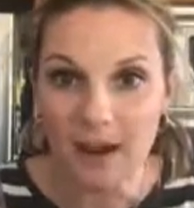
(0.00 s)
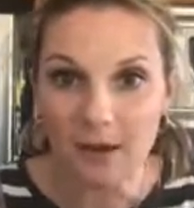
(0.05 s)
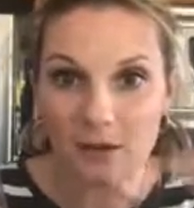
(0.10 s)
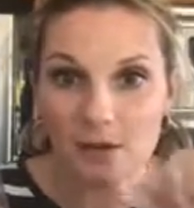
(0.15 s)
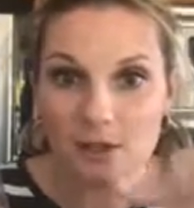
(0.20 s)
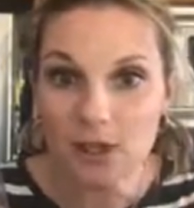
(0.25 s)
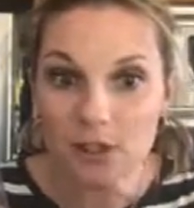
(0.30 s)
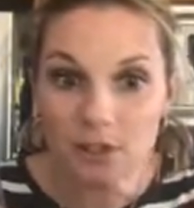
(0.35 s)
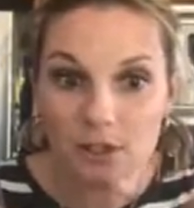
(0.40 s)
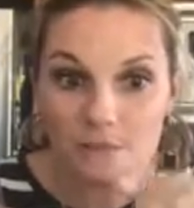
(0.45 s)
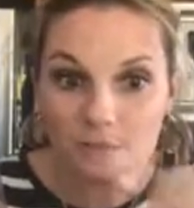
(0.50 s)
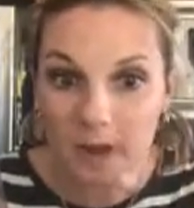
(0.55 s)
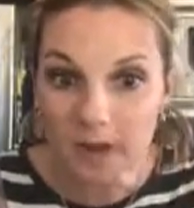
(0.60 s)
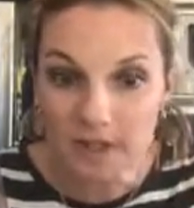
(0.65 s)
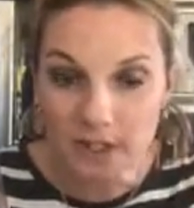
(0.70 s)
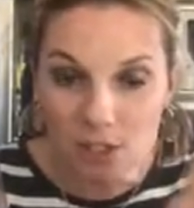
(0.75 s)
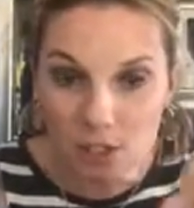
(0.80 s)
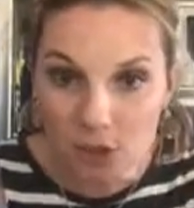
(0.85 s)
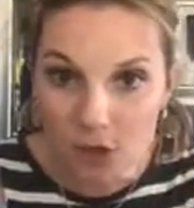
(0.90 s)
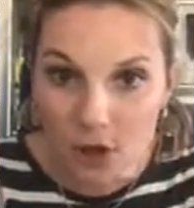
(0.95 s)
I would use
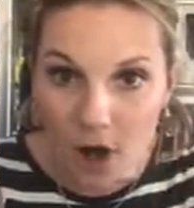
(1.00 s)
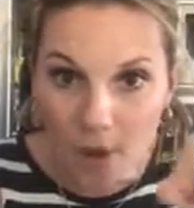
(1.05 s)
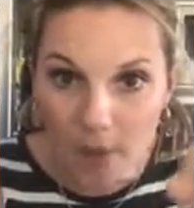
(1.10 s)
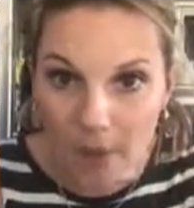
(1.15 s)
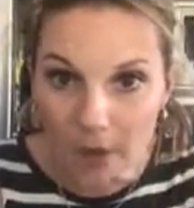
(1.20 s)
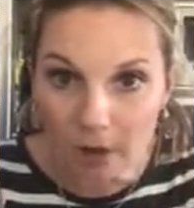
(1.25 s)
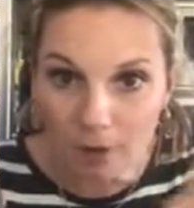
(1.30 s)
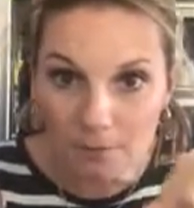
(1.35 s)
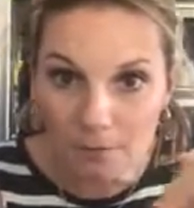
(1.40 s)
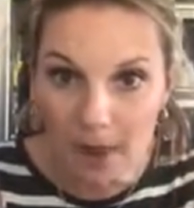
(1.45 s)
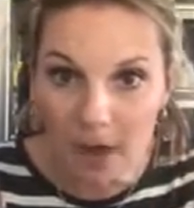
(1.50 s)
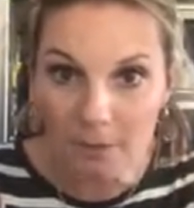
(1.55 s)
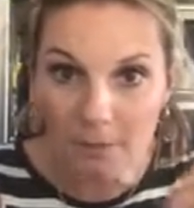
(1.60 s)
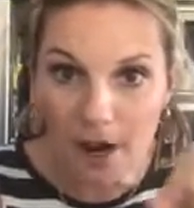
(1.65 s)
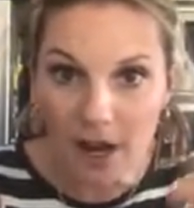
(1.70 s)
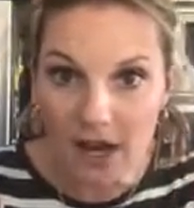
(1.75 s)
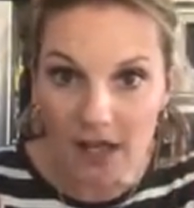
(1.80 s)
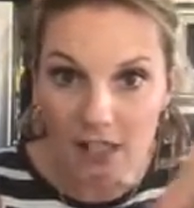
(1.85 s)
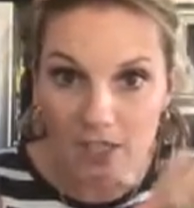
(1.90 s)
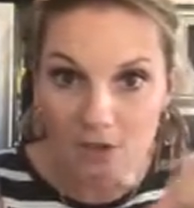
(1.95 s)
my scrubber, my
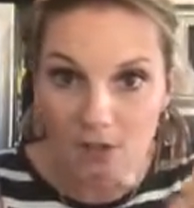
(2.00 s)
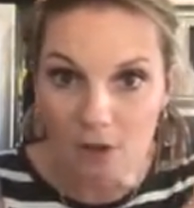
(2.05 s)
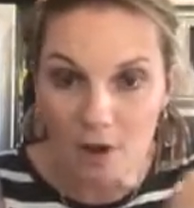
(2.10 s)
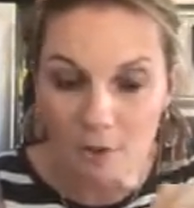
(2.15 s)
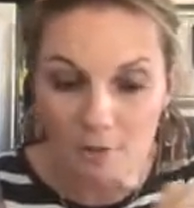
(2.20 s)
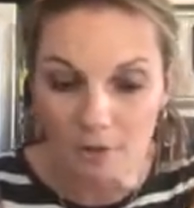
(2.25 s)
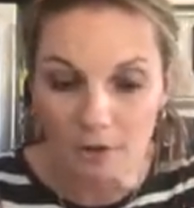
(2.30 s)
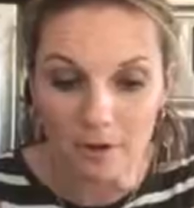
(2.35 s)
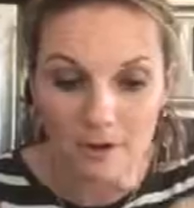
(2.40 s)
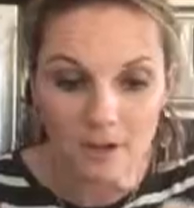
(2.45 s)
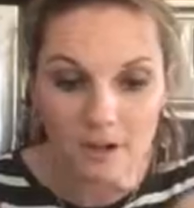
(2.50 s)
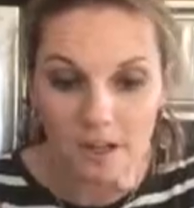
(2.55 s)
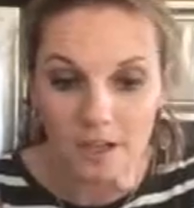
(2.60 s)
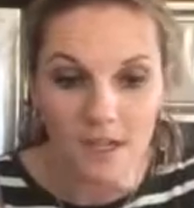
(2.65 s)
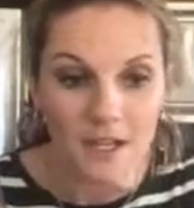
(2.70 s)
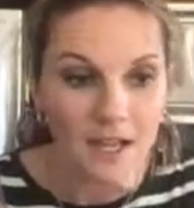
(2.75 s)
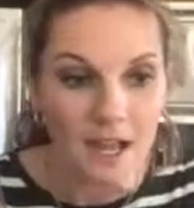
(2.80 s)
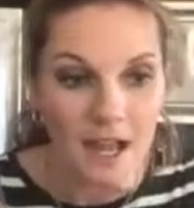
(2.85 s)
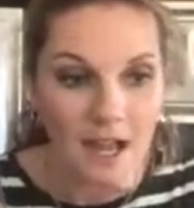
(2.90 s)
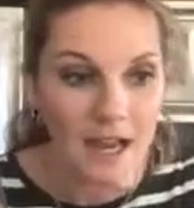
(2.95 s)
putty scrubber,
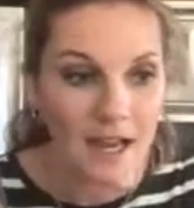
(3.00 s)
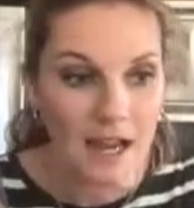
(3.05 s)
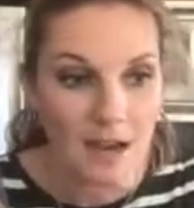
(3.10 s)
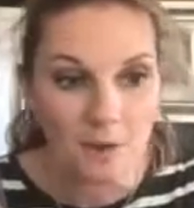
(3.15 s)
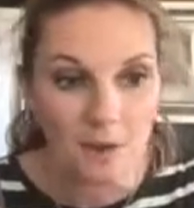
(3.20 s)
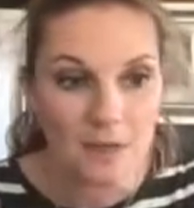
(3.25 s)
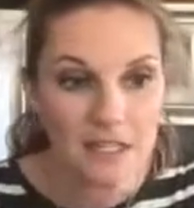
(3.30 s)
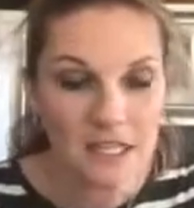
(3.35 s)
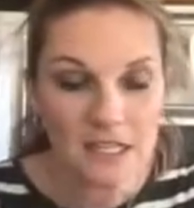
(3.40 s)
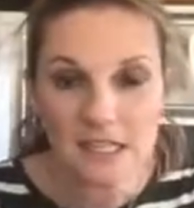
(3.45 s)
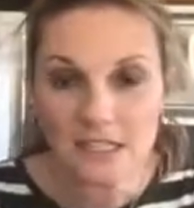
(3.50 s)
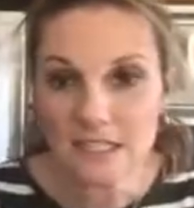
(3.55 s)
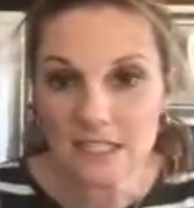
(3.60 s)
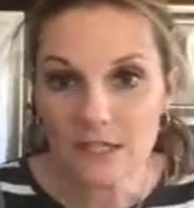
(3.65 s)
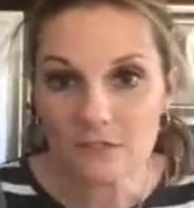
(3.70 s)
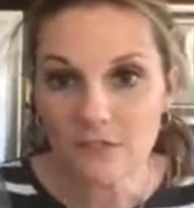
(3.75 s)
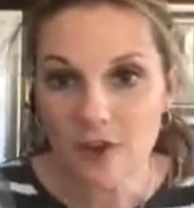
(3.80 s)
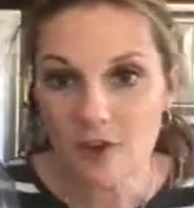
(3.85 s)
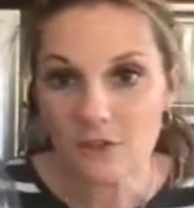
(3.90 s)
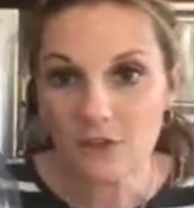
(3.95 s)
and I would get
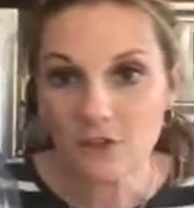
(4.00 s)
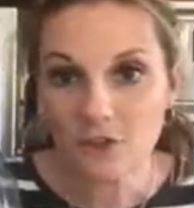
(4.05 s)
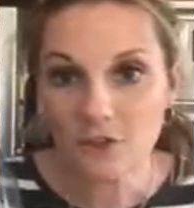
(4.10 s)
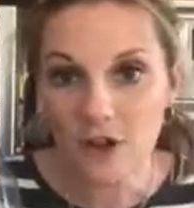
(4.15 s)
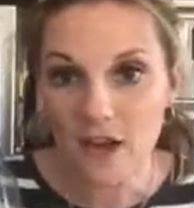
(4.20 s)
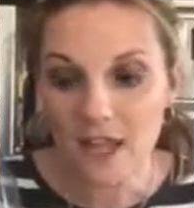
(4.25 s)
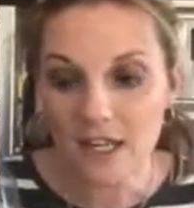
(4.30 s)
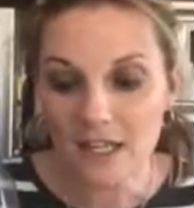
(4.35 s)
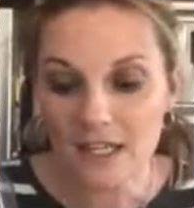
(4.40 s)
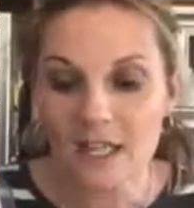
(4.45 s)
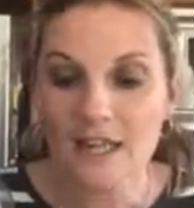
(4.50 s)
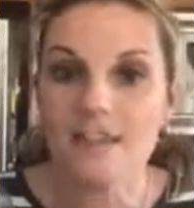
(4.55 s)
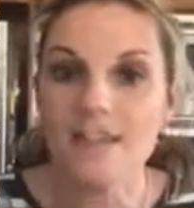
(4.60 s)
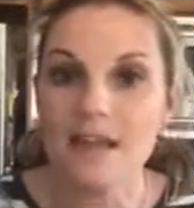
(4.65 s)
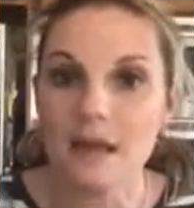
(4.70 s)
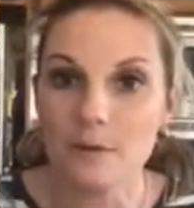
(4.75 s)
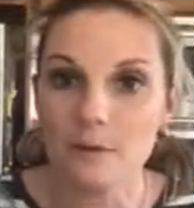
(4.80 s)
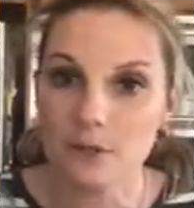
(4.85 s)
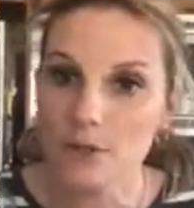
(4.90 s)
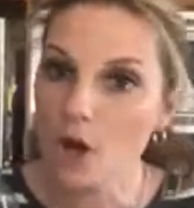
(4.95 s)
stuff off the granite, and
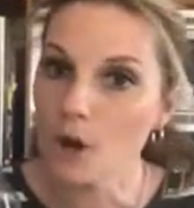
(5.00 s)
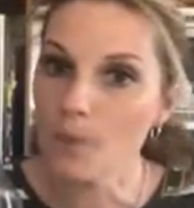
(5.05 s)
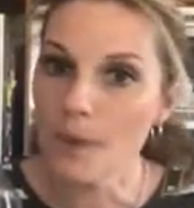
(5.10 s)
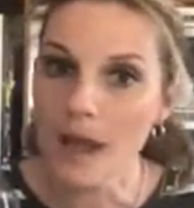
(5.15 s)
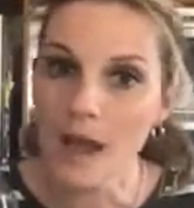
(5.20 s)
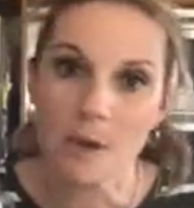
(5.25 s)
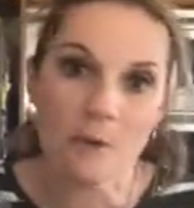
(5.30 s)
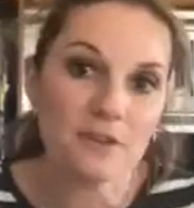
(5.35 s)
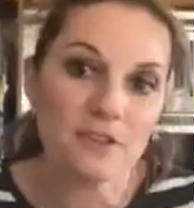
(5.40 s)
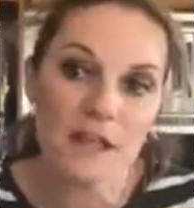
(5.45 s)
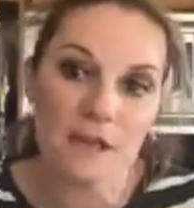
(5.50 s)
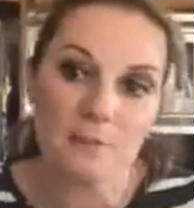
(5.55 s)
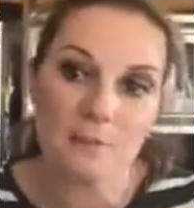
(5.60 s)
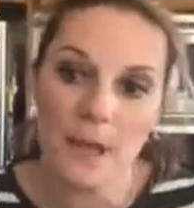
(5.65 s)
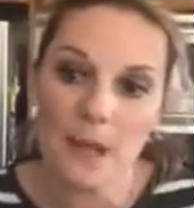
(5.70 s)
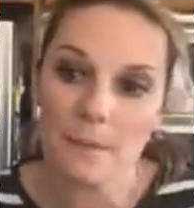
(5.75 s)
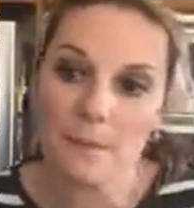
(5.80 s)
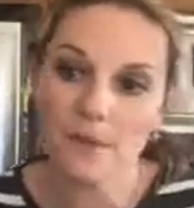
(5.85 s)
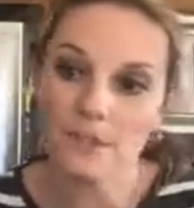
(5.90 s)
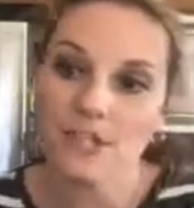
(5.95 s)
then I would go back with like
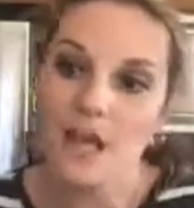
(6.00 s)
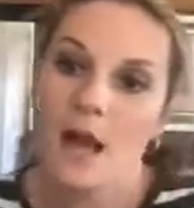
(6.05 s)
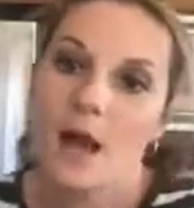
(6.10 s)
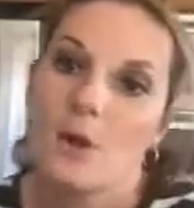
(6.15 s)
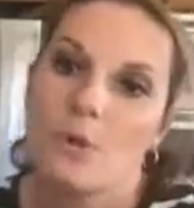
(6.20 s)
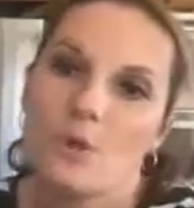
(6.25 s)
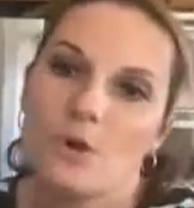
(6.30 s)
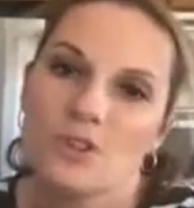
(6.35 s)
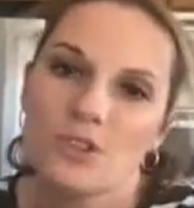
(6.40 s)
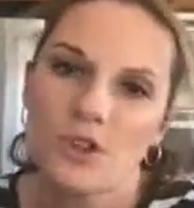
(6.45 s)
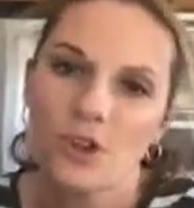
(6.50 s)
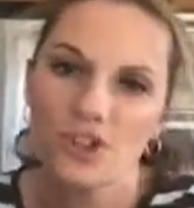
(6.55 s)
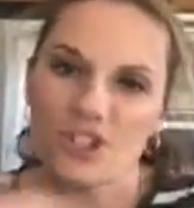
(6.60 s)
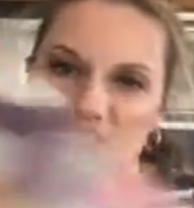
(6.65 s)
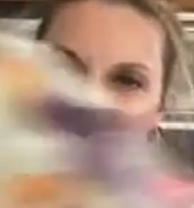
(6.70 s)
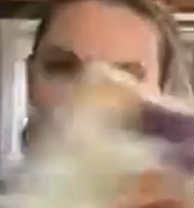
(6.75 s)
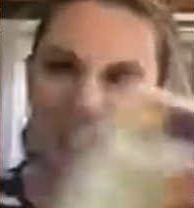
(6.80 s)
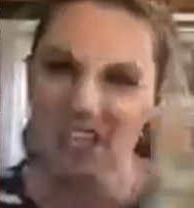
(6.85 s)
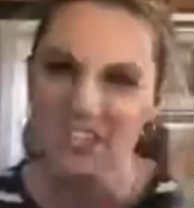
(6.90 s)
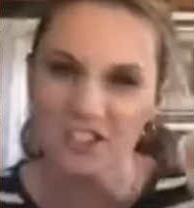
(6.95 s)
paper towels or
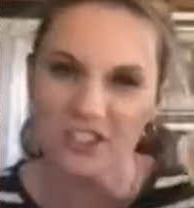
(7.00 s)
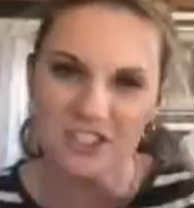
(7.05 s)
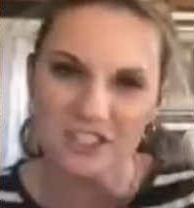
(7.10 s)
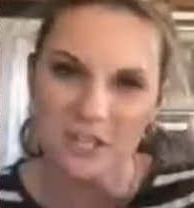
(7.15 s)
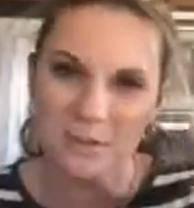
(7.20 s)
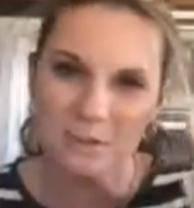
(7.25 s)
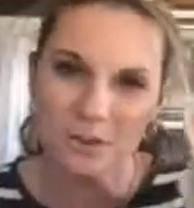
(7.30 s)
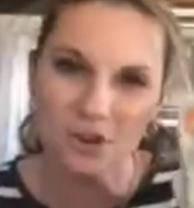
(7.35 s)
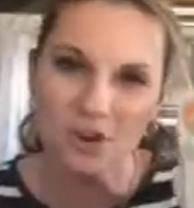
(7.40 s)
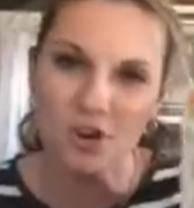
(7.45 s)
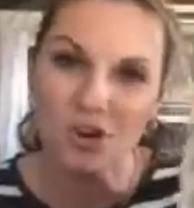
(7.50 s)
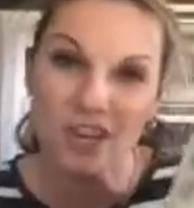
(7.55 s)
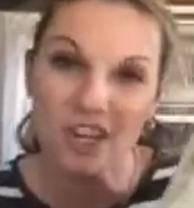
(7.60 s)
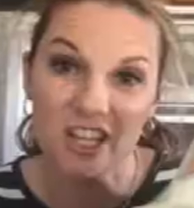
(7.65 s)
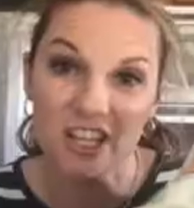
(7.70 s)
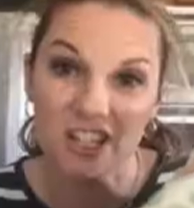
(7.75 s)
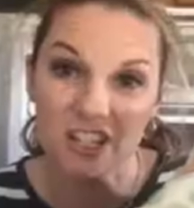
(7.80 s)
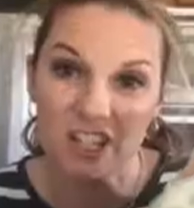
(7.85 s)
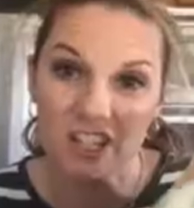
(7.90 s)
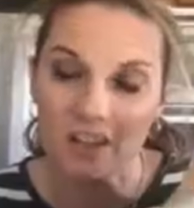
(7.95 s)
just like your typical
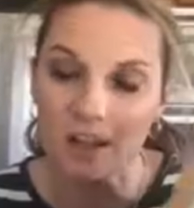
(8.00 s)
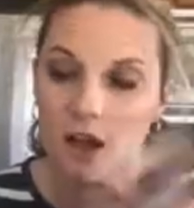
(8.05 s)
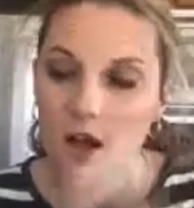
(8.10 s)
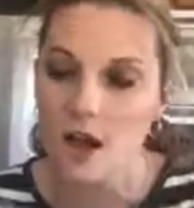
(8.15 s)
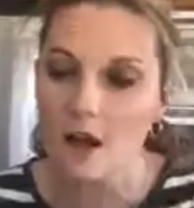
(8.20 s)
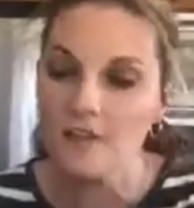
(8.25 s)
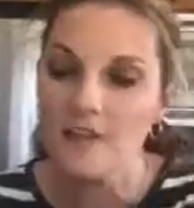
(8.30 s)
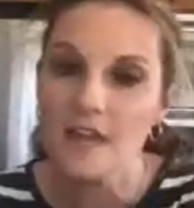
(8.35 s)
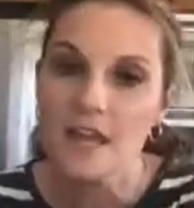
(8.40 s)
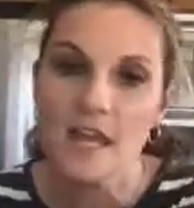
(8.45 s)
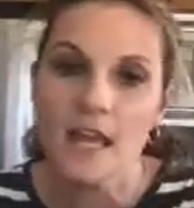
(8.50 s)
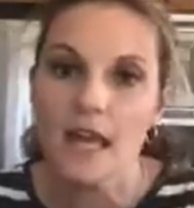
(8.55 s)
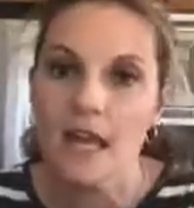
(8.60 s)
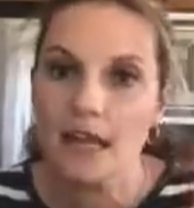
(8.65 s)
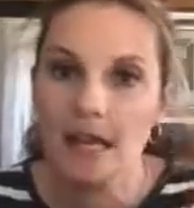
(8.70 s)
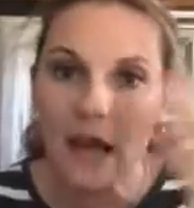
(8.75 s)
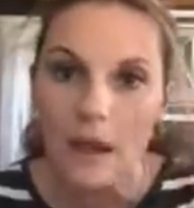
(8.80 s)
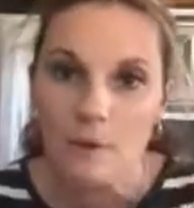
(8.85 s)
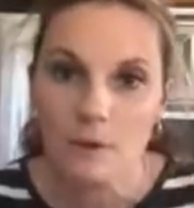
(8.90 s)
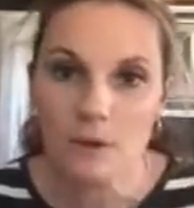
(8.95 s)
kitchen cloth,
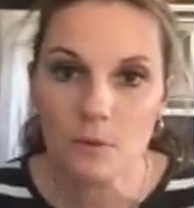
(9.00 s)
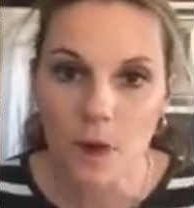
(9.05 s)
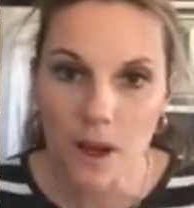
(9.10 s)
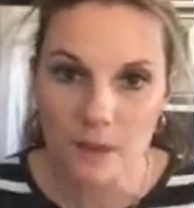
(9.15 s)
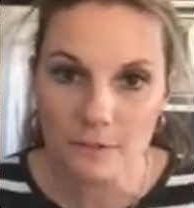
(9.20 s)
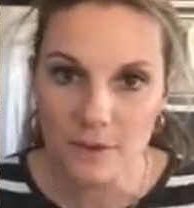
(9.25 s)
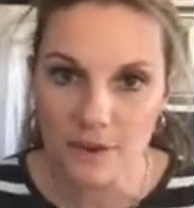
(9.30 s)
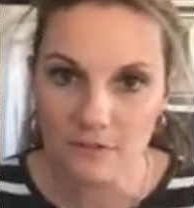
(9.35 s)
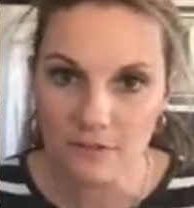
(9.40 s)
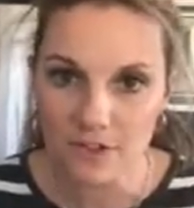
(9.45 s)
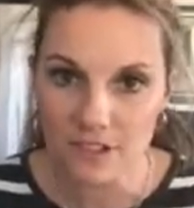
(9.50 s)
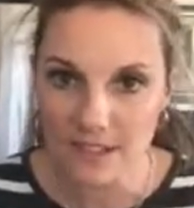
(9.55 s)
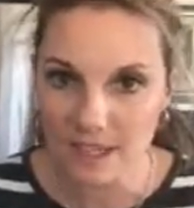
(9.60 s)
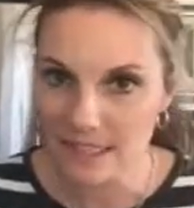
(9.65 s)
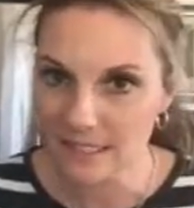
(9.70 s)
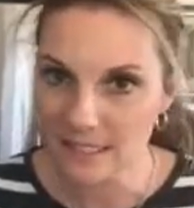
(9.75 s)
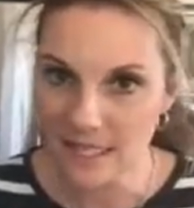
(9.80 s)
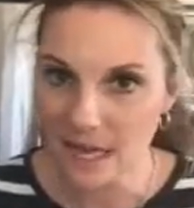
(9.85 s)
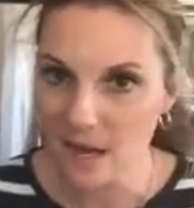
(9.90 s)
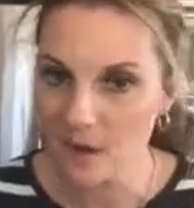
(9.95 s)
and I would wipe
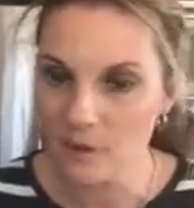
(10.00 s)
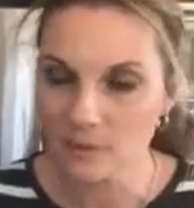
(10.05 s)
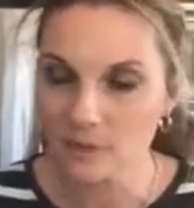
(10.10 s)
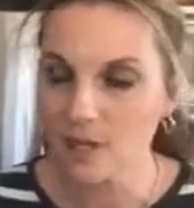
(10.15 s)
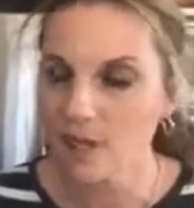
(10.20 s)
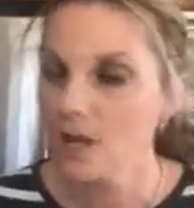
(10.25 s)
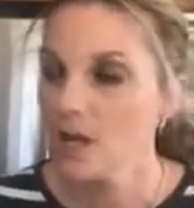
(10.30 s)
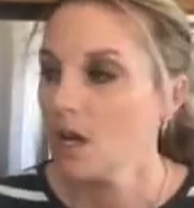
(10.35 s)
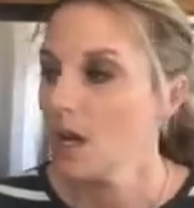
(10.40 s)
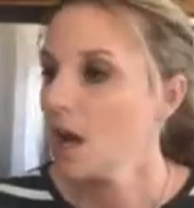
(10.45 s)
everything down.